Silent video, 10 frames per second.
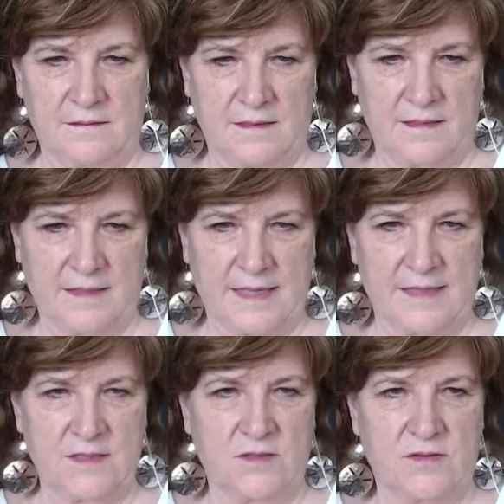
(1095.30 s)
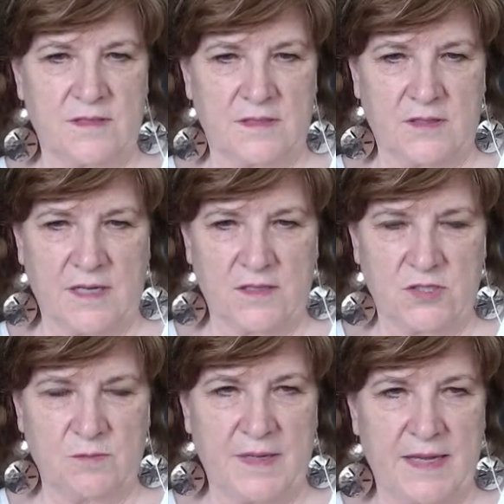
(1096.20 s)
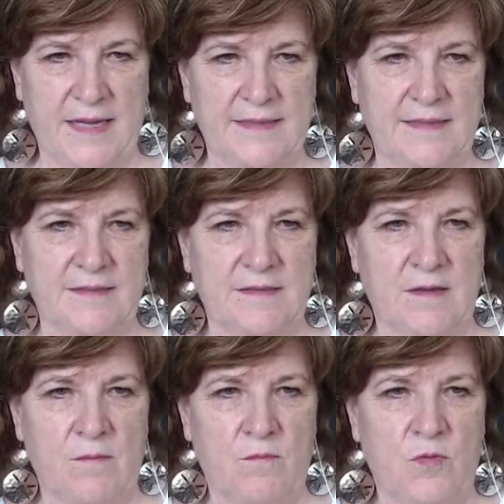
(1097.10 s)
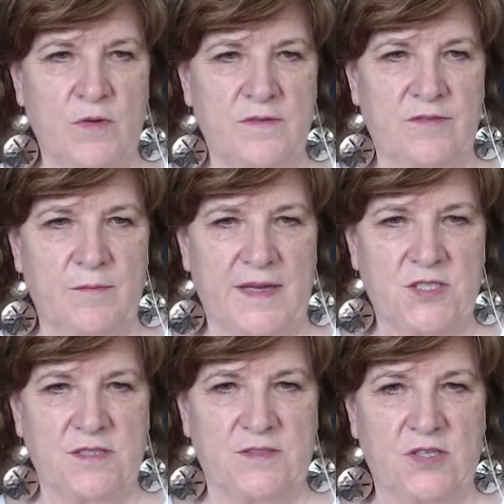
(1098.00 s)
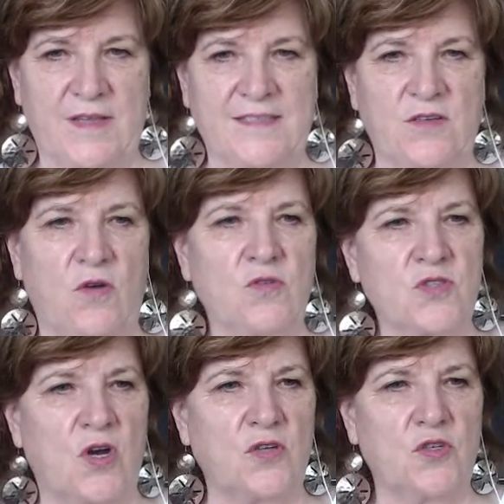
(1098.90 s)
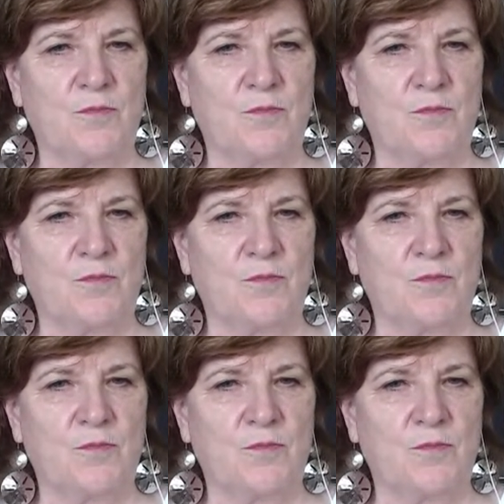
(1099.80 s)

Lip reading: other categories. Okay, I should be adding more information. So that's also on your